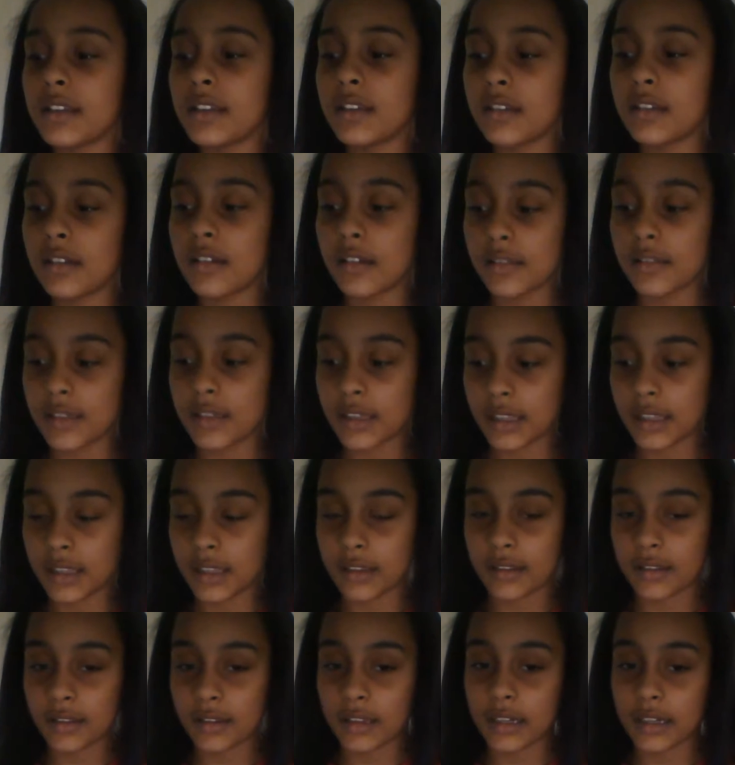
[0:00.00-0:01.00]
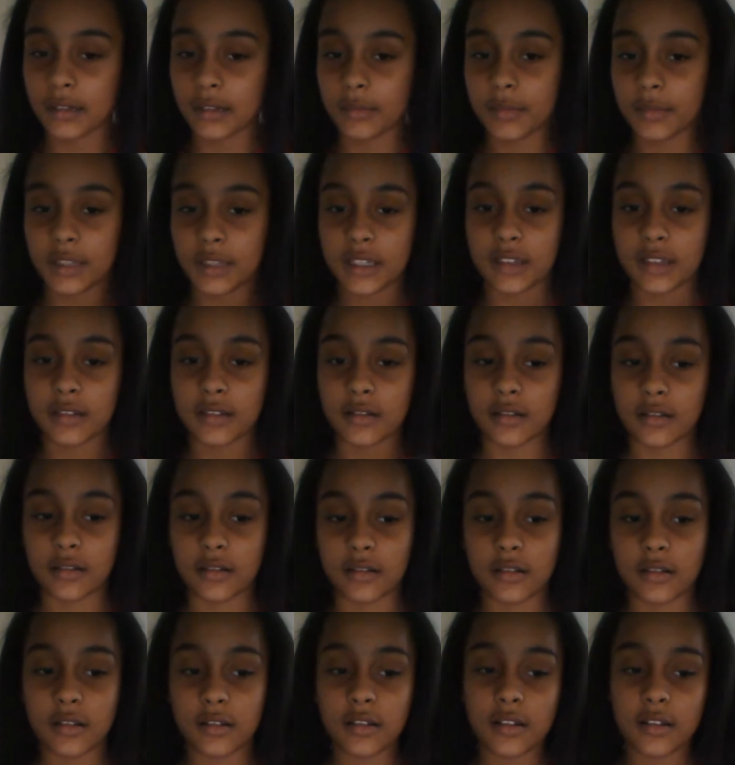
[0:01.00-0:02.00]
and then, like, me and
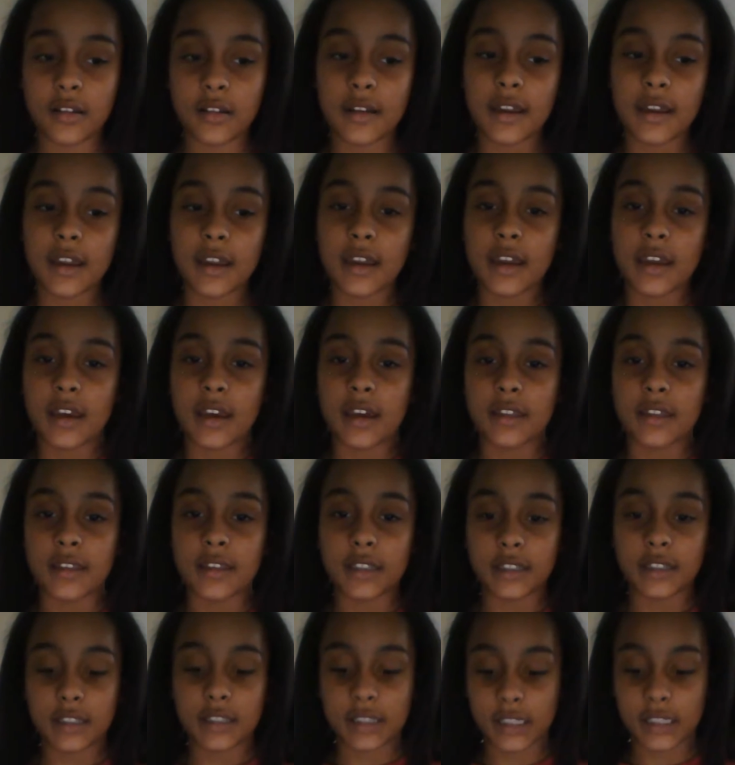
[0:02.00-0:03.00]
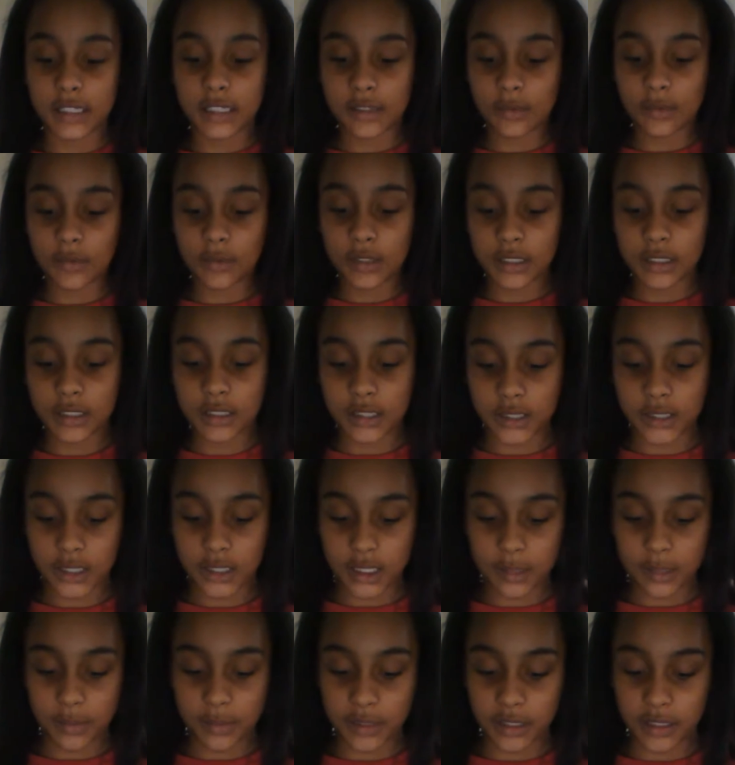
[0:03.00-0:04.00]
her. And then the second one is going
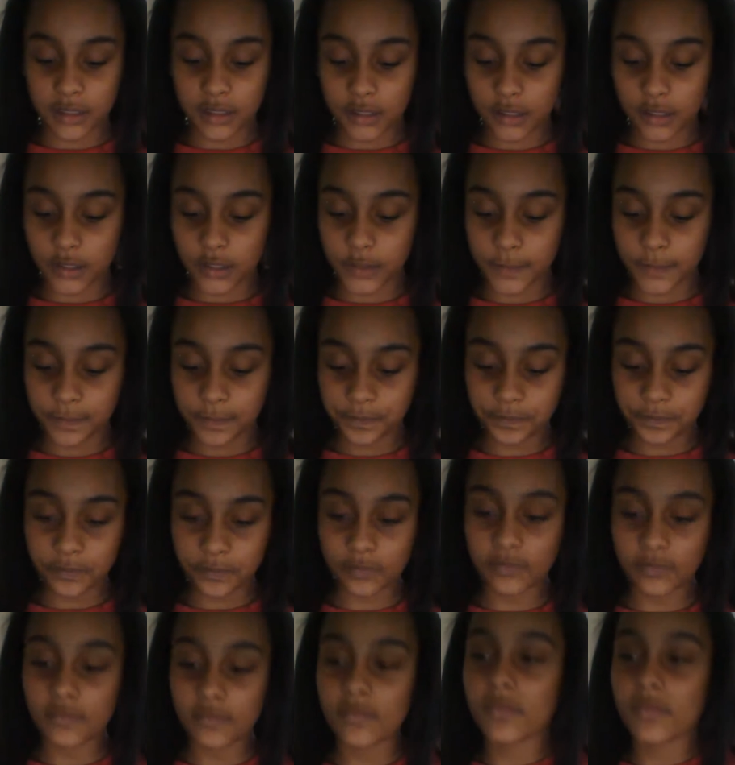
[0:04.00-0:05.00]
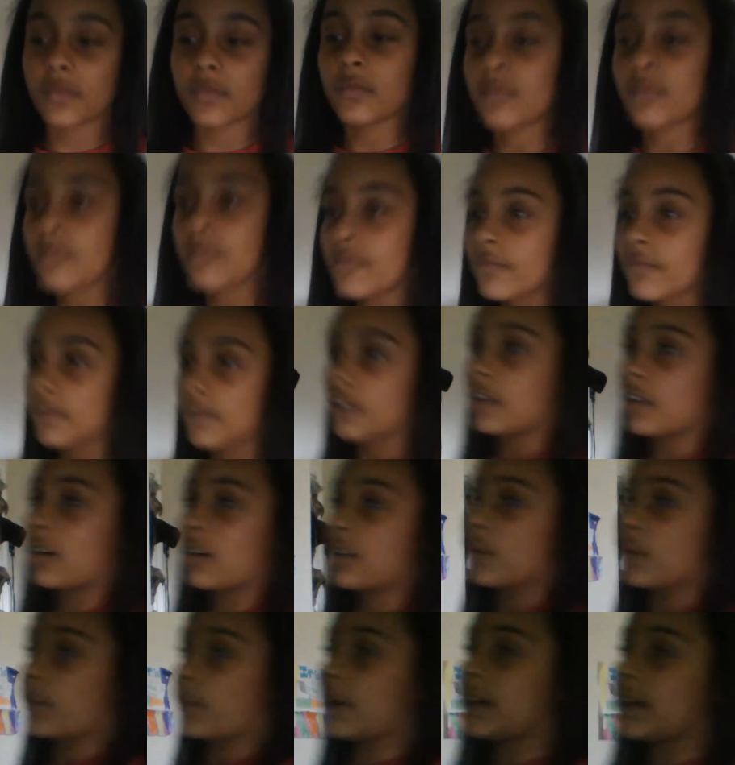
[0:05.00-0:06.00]
to be called All
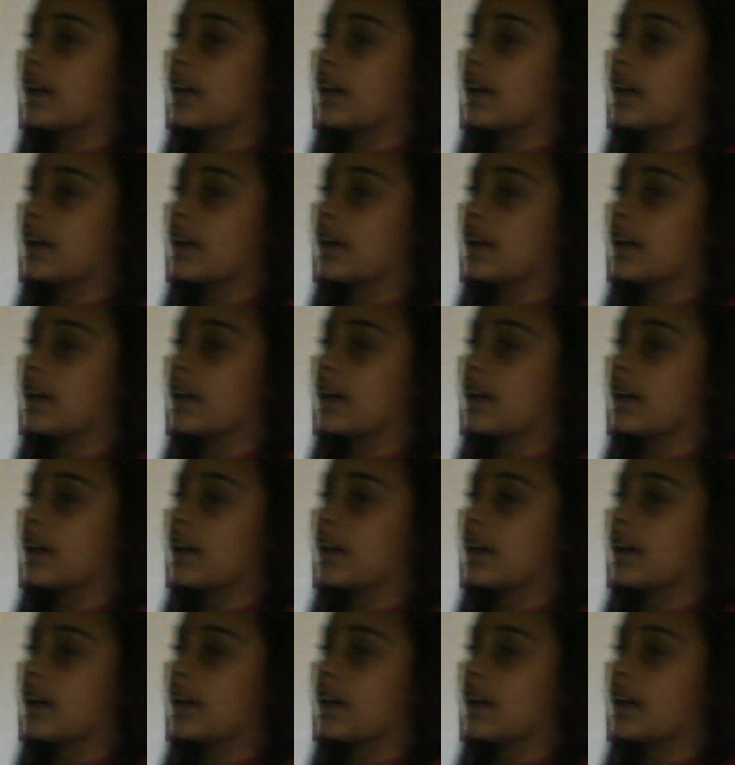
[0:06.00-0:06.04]
the Way